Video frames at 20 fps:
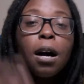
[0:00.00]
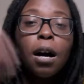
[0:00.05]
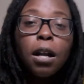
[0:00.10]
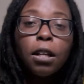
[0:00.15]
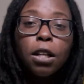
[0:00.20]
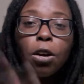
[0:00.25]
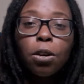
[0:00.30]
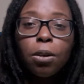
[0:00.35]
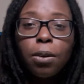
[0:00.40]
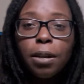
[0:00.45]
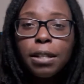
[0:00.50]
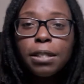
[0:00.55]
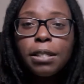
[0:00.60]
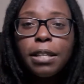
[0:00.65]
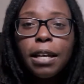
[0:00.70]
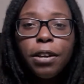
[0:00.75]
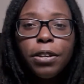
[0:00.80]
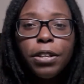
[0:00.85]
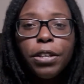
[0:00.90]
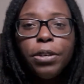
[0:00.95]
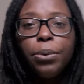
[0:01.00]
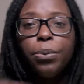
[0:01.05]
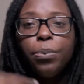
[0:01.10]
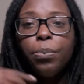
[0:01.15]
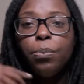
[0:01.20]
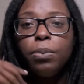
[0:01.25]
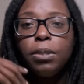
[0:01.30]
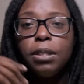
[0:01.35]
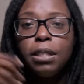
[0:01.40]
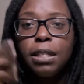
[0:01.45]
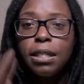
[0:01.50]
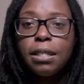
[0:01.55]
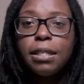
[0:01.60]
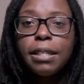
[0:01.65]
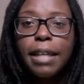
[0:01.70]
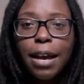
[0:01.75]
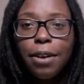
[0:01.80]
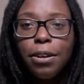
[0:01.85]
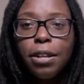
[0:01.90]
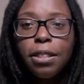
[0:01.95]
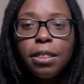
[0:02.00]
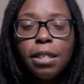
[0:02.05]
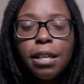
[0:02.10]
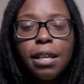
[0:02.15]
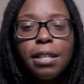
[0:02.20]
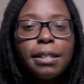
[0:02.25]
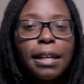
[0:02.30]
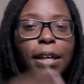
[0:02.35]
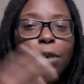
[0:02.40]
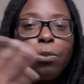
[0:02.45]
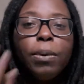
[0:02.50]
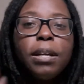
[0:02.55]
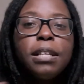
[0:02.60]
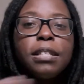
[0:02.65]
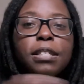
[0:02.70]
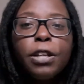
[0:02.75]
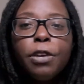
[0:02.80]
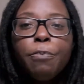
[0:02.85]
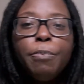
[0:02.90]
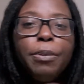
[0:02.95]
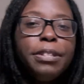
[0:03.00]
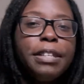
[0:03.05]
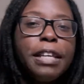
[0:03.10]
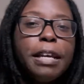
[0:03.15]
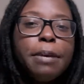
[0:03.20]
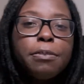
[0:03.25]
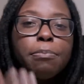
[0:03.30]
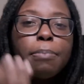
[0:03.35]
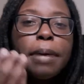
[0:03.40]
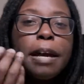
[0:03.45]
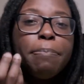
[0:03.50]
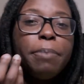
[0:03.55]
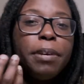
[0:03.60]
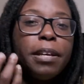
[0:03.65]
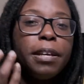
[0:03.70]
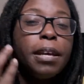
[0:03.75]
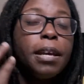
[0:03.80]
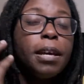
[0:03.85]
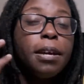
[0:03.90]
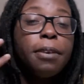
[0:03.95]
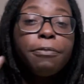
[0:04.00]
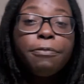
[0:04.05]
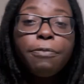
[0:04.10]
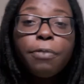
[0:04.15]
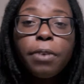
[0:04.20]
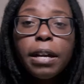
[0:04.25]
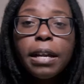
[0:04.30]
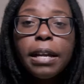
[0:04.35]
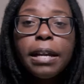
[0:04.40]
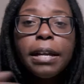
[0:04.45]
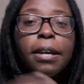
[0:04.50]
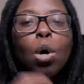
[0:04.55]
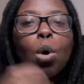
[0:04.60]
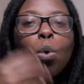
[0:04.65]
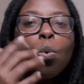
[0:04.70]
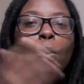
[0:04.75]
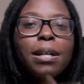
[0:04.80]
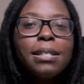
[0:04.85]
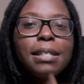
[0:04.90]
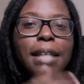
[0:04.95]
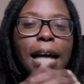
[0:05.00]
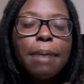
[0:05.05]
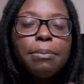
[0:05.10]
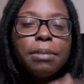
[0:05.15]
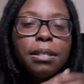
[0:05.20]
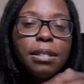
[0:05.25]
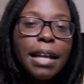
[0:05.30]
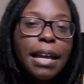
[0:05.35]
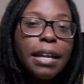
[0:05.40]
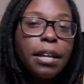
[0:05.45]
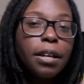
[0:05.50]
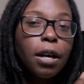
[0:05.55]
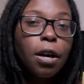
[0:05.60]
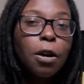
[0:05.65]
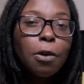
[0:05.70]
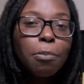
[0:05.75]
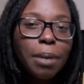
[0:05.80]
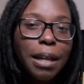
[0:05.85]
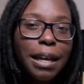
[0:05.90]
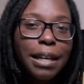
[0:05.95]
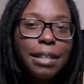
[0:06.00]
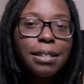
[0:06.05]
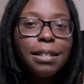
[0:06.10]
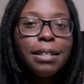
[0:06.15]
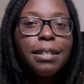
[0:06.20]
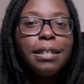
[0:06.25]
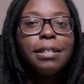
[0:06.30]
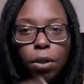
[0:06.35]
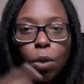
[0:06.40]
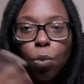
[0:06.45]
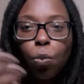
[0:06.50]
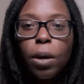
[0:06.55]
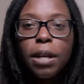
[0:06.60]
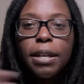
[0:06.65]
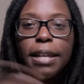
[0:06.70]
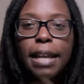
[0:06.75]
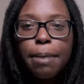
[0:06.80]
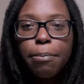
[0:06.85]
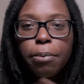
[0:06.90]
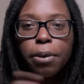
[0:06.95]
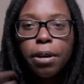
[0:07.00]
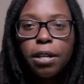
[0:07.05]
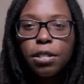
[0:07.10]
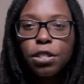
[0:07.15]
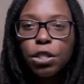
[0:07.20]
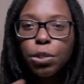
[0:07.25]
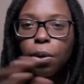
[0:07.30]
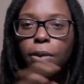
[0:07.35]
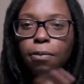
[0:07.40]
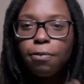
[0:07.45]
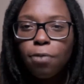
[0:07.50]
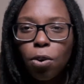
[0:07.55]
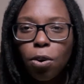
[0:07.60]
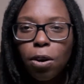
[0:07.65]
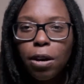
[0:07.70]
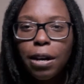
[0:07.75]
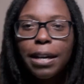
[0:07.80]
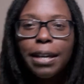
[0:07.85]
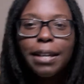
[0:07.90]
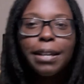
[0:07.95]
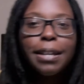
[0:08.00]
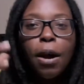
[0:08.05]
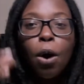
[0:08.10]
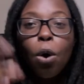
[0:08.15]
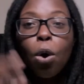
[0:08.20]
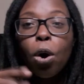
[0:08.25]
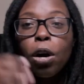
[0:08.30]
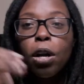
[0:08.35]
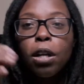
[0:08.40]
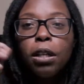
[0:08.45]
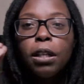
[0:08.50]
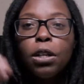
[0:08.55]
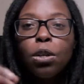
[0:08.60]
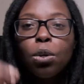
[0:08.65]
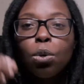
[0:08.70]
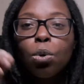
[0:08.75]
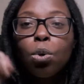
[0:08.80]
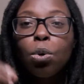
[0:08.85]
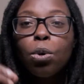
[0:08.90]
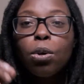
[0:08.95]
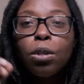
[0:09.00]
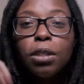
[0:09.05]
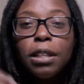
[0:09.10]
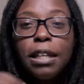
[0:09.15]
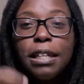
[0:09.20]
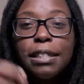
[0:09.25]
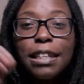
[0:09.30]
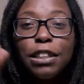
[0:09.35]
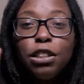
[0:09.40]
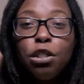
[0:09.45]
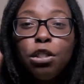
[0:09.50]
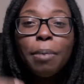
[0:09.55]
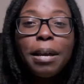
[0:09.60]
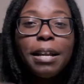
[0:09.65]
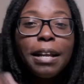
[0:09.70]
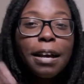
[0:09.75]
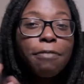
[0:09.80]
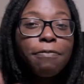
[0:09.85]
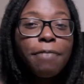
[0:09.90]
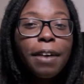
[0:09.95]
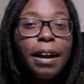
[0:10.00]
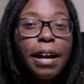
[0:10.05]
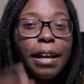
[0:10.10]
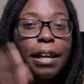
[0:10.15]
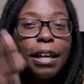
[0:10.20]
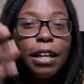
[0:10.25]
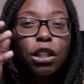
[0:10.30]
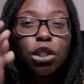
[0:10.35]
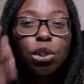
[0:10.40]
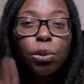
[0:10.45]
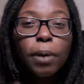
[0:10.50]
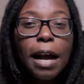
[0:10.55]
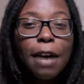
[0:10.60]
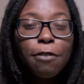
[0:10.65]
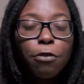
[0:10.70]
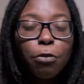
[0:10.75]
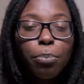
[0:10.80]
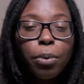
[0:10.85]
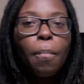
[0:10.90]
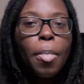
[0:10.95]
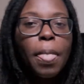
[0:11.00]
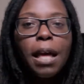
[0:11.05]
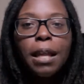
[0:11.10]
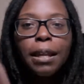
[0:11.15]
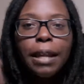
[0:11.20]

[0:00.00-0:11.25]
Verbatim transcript: A local could tell you discounted things, like when certain museums might be free, what times of day to go places, what neighborhoods to avoid, or little cool things that not find in a travel book.